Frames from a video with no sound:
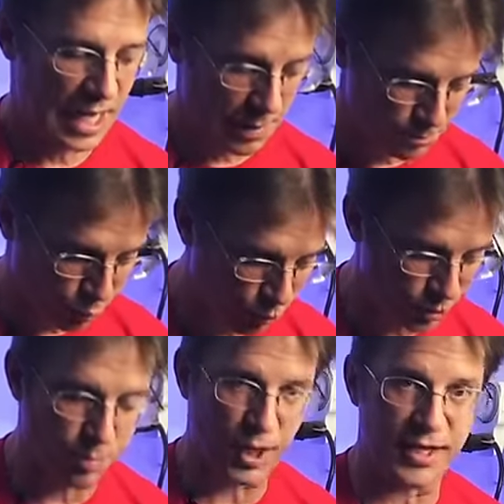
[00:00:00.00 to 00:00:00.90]
and pull
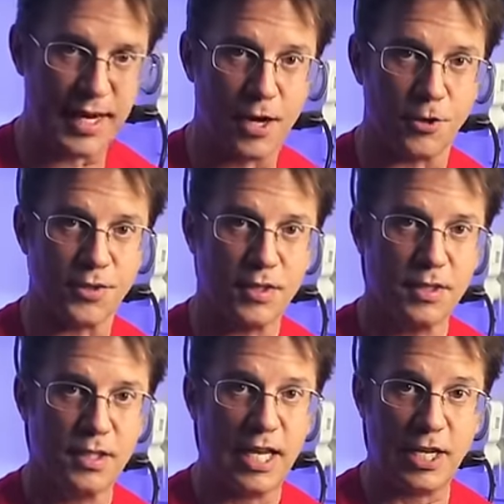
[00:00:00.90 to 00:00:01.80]
the blade out.
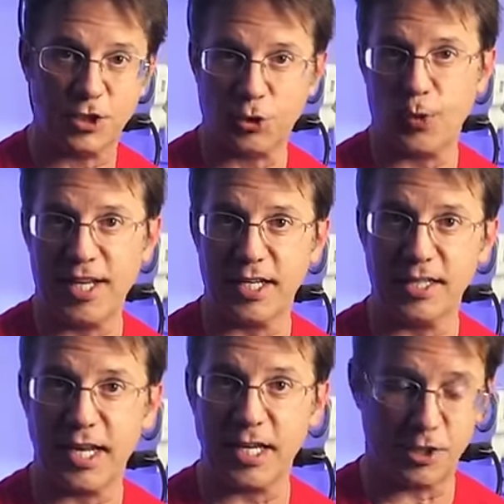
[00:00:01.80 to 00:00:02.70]
It could tweak
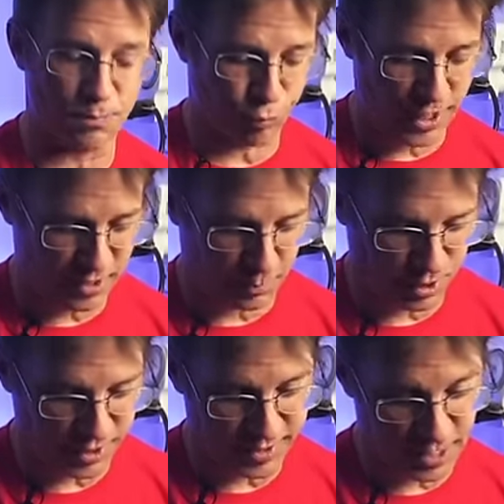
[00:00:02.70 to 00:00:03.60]
it, it could break the
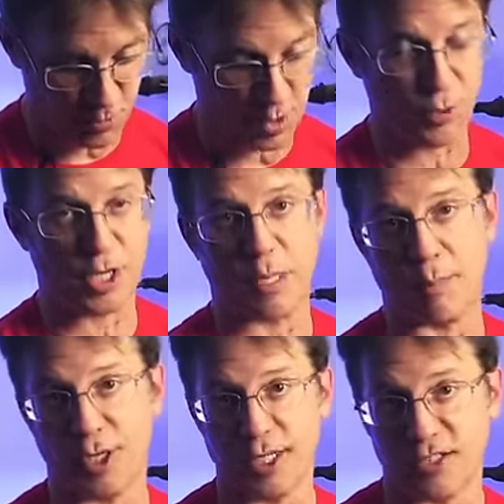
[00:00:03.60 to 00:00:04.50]
blade. I don't want to break my
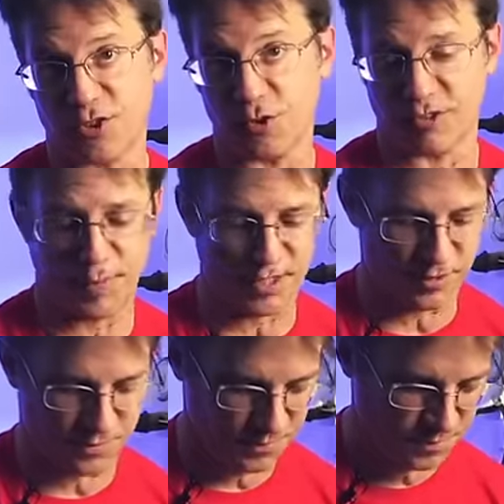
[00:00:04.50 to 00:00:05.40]
blade, it's too
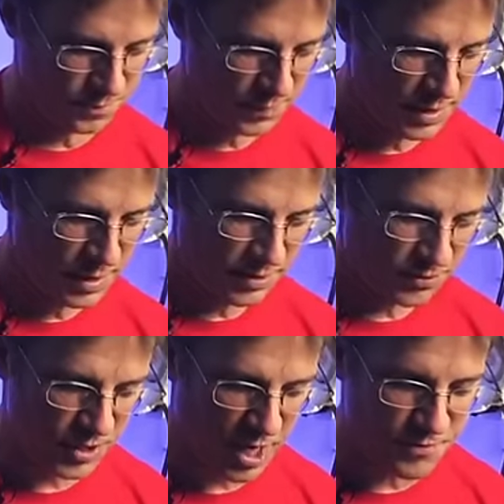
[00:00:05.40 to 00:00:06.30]
expensive.
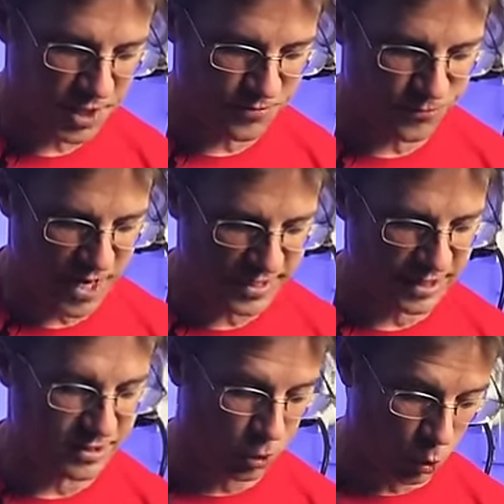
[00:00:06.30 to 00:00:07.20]
So now I've got a frag
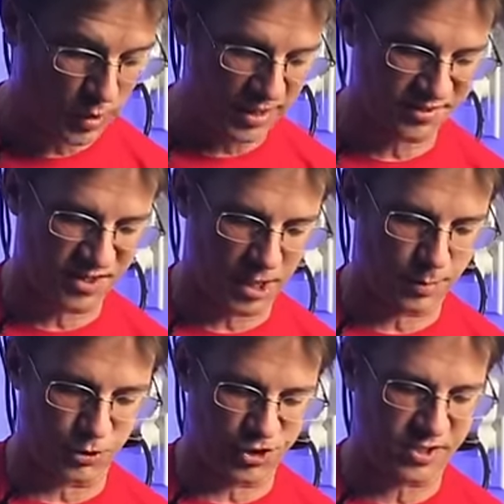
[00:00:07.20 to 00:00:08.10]
that totally is
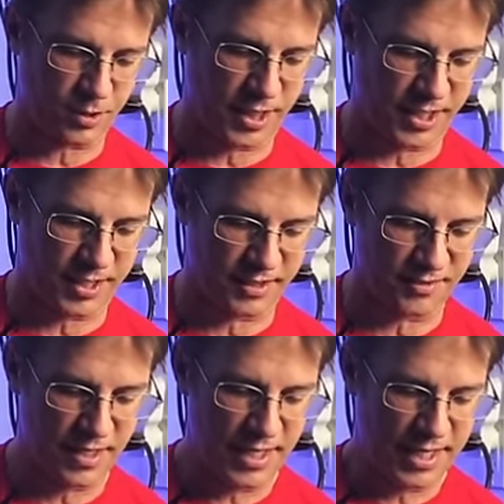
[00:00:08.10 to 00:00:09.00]
sellable just the way it
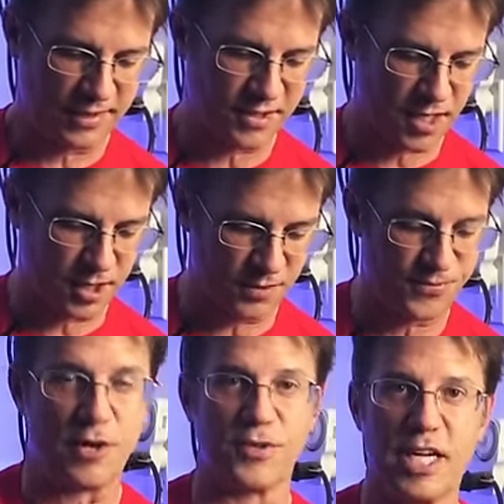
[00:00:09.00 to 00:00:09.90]
is. It's got enough
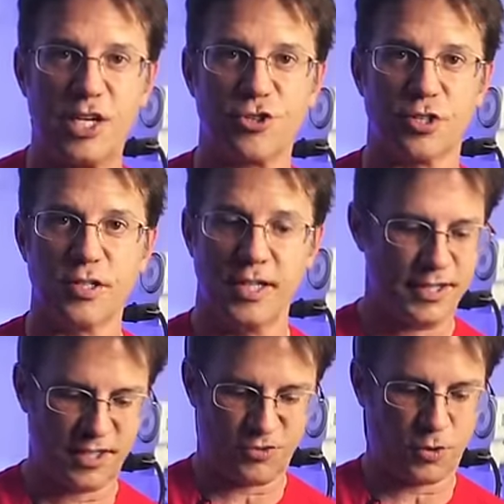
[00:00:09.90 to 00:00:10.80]
foundation.
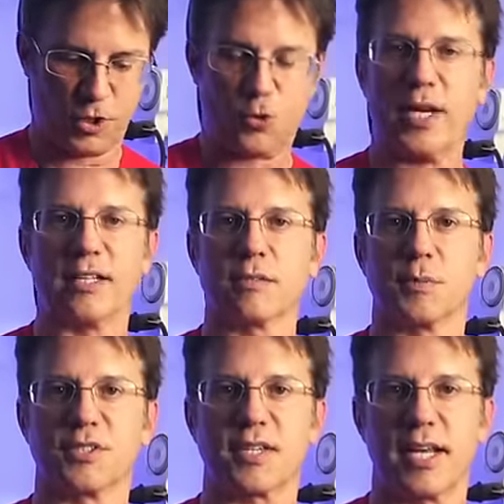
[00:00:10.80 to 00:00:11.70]
This would look great in
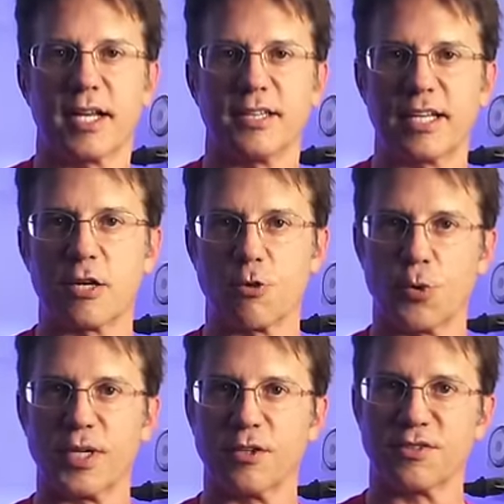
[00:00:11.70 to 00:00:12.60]
someone's tank and they could
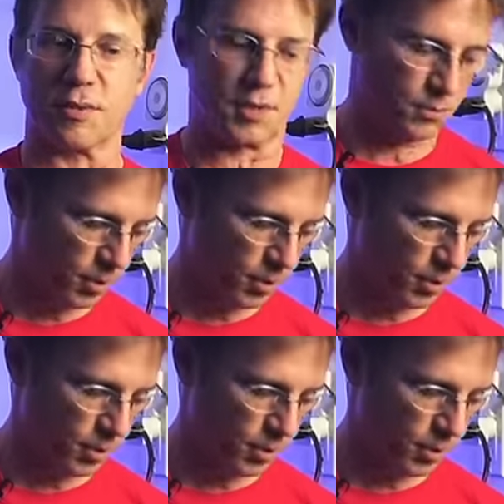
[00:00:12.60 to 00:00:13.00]
grow it into something